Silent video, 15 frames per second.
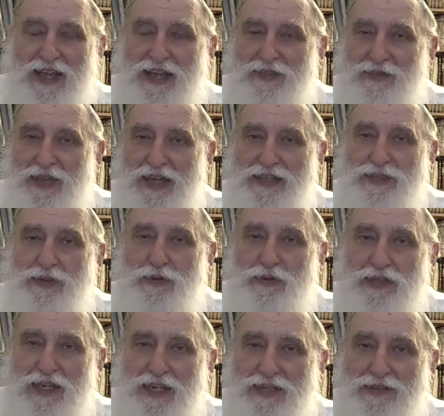and that
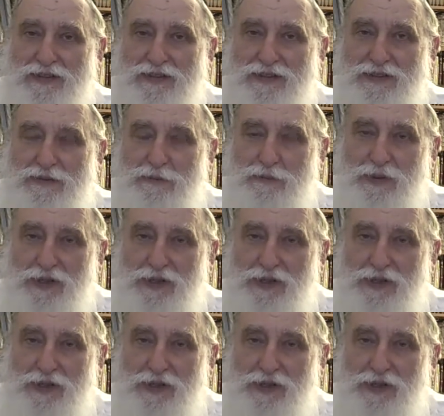creates